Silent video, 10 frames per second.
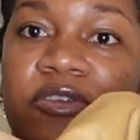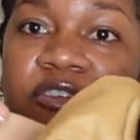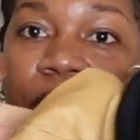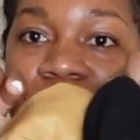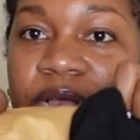
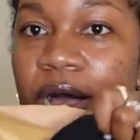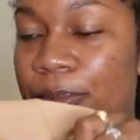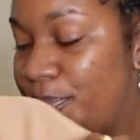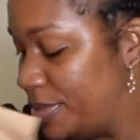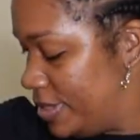crop
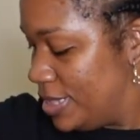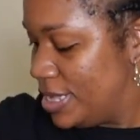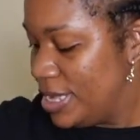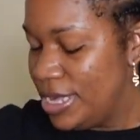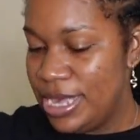tops
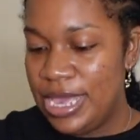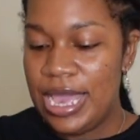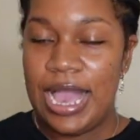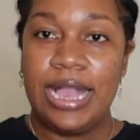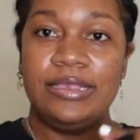
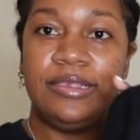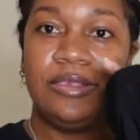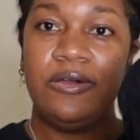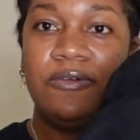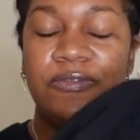and
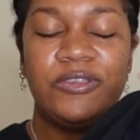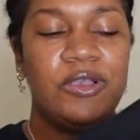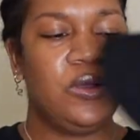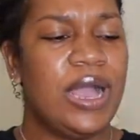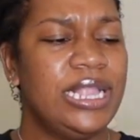stuff.
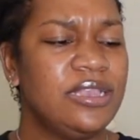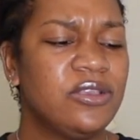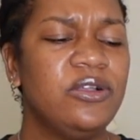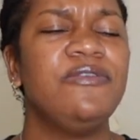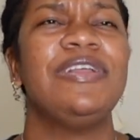So, and it's
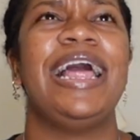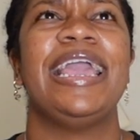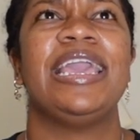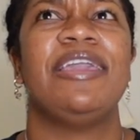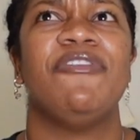good for
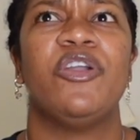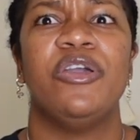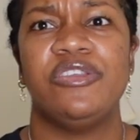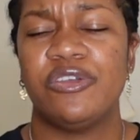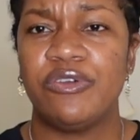like if you're
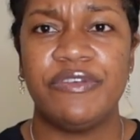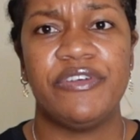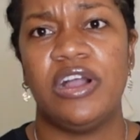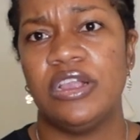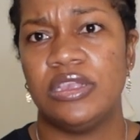going to the
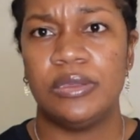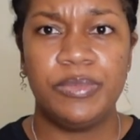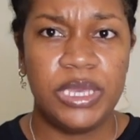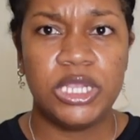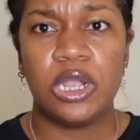river or to the
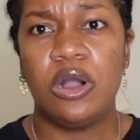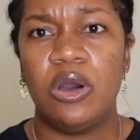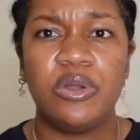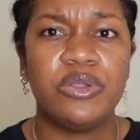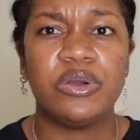beach or
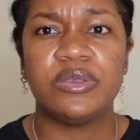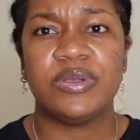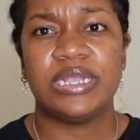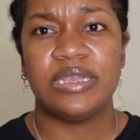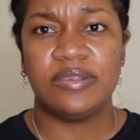outdoors
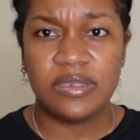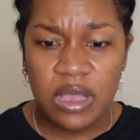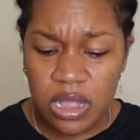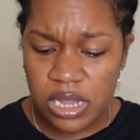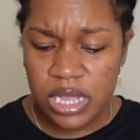where there's
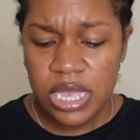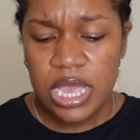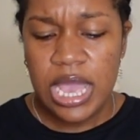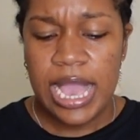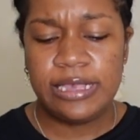sun
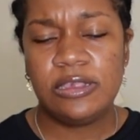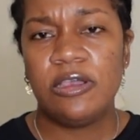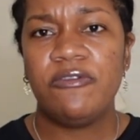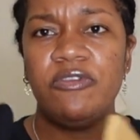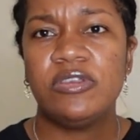and
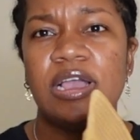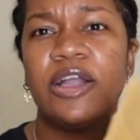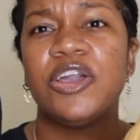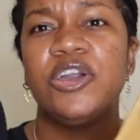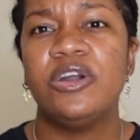stuff. These
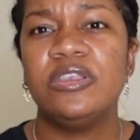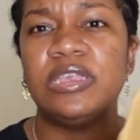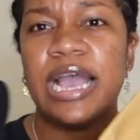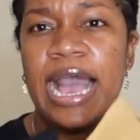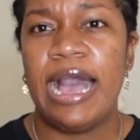are good
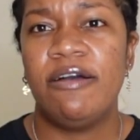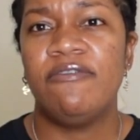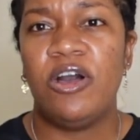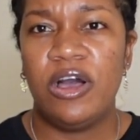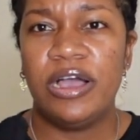to have
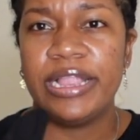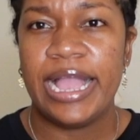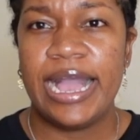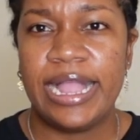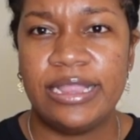on
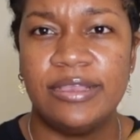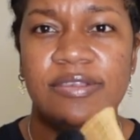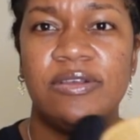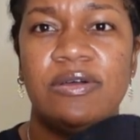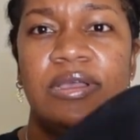hand.
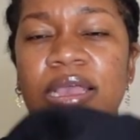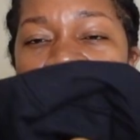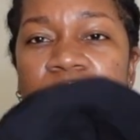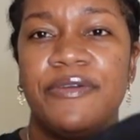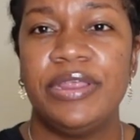So
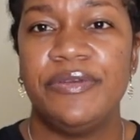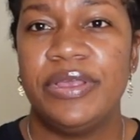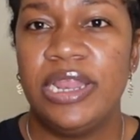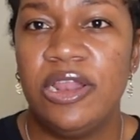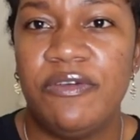really,
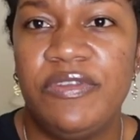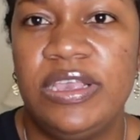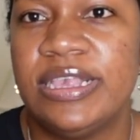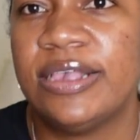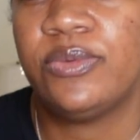really love
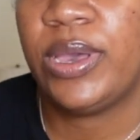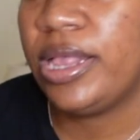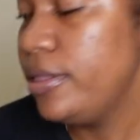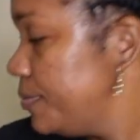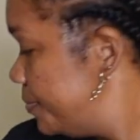these as well.